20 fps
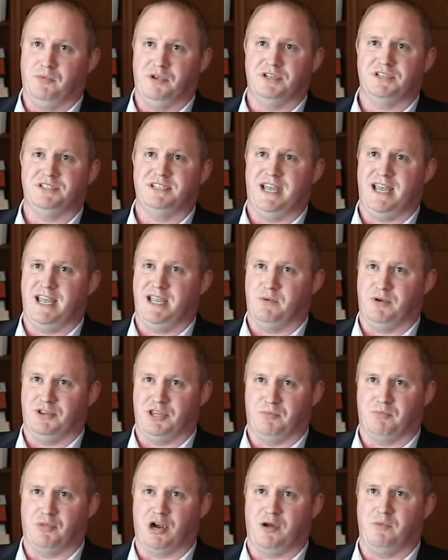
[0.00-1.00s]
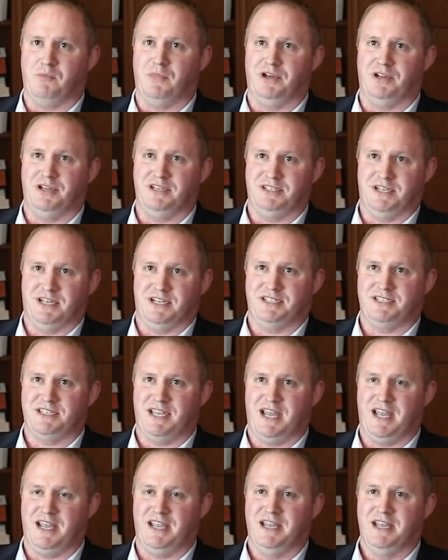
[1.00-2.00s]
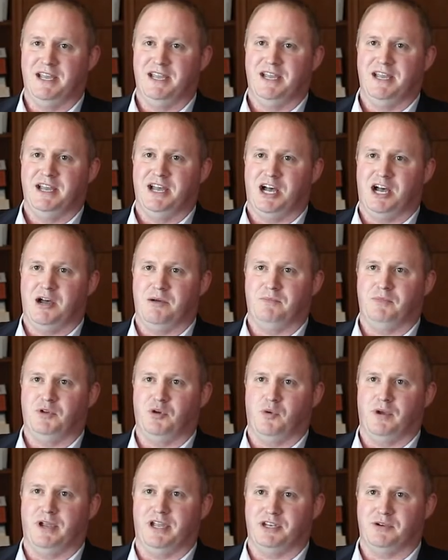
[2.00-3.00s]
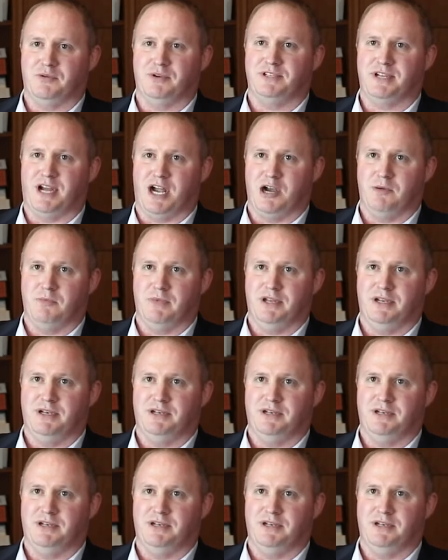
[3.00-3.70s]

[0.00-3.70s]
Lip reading: is saying and what the probability is going to say going into retirement.